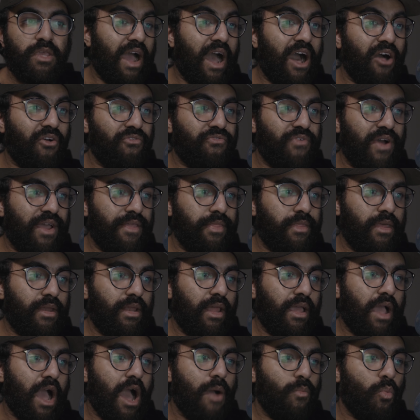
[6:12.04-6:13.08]
I'll find that,
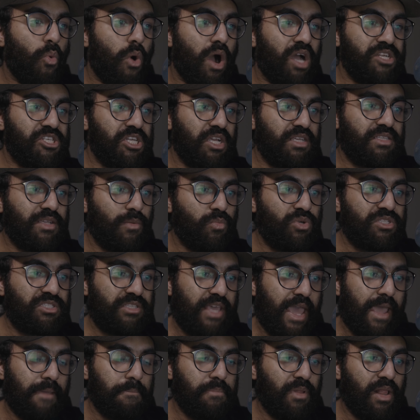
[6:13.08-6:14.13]
like, I'm watching someone's
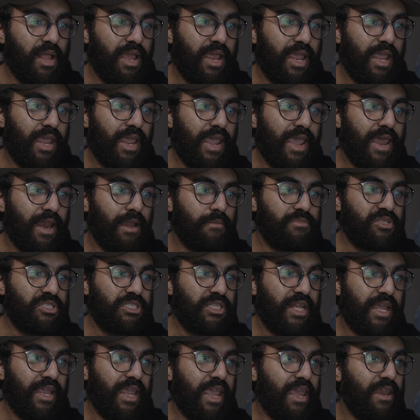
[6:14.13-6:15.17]
gameplay and I'm
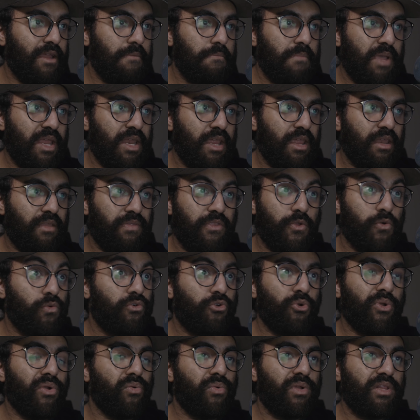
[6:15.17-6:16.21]
just like, in a minute, they're
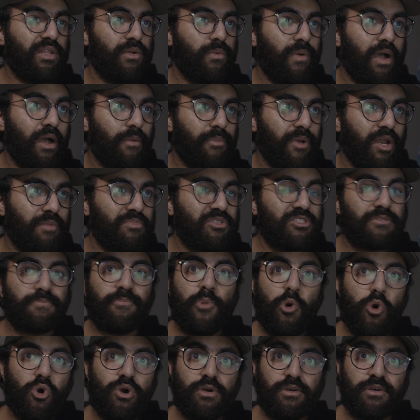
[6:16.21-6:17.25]
doing really well, but I'm just
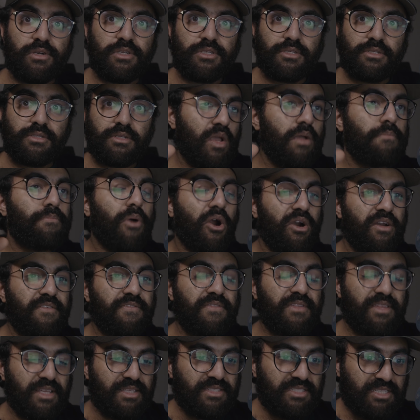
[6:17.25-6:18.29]
bored. Part
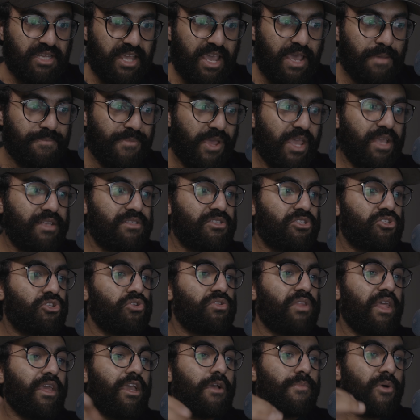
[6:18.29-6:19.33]
of this tip is
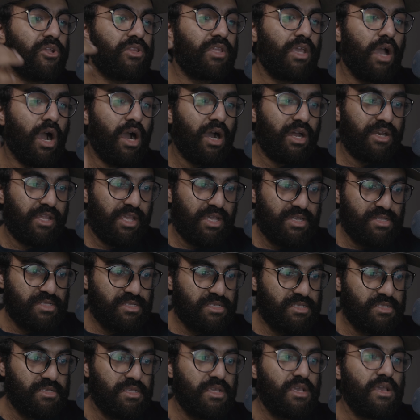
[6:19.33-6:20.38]
to think about the
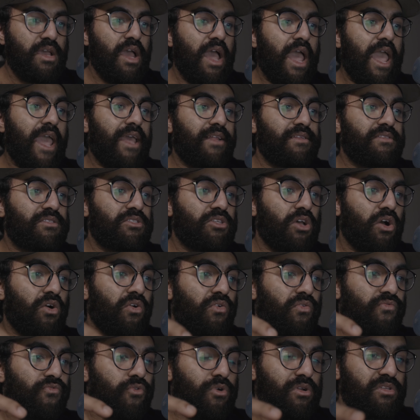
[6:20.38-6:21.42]
audience. And
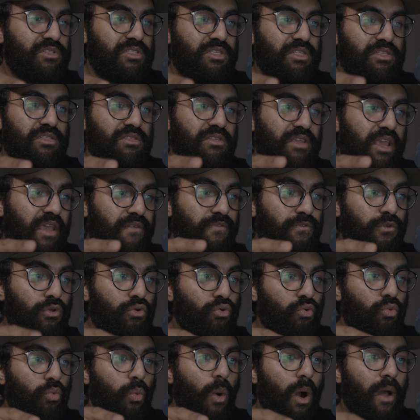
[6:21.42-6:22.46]
so, for instance, if
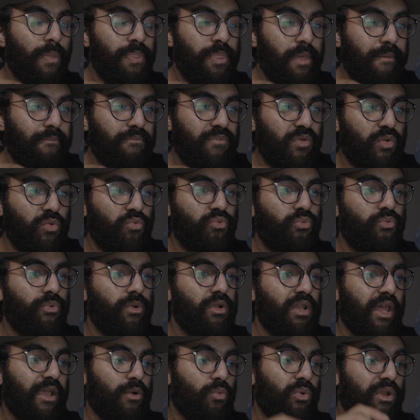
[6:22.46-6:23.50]
you want them to,
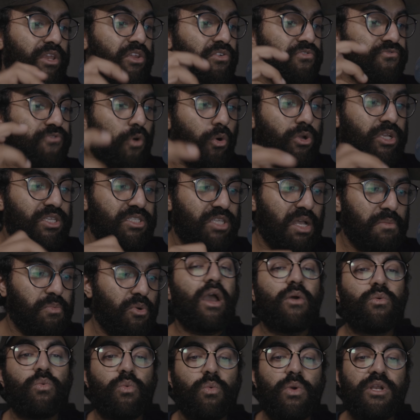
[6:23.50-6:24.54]
like, when you focus up
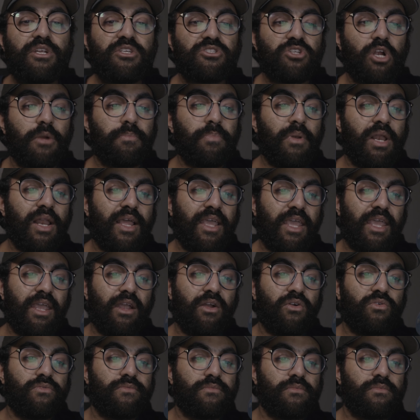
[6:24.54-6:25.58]
and when you start playing